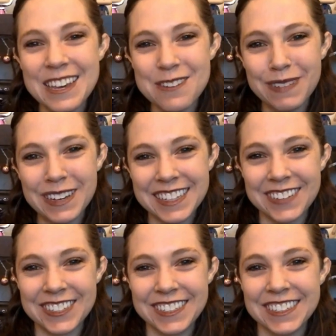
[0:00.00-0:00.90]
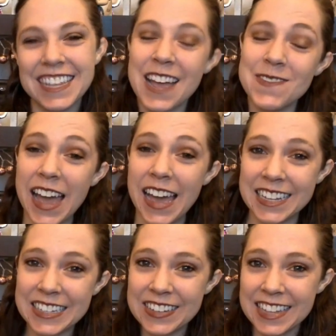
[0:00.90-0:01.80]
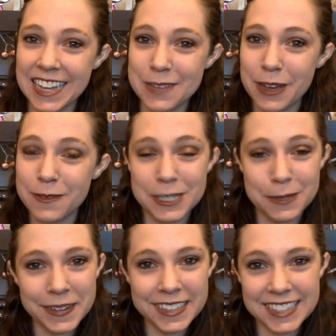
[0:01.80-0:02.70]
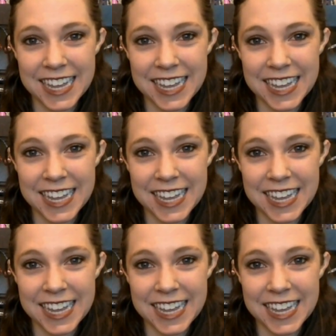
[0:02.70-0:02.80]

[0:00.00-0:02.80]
Hello, book lovers. I'm Ali with AliBabaDe Books.